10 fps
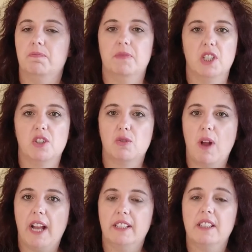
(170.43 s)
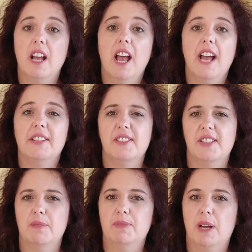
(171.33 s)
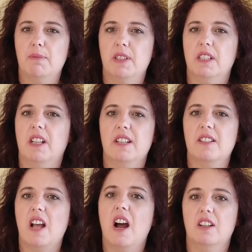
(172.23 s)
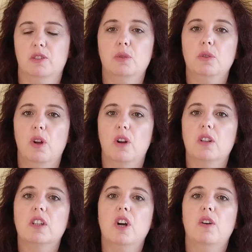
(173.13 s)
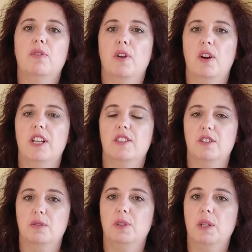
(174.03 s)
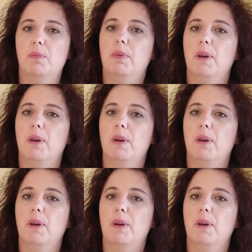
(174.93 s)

distract, and sometimes the class are too long for us to keep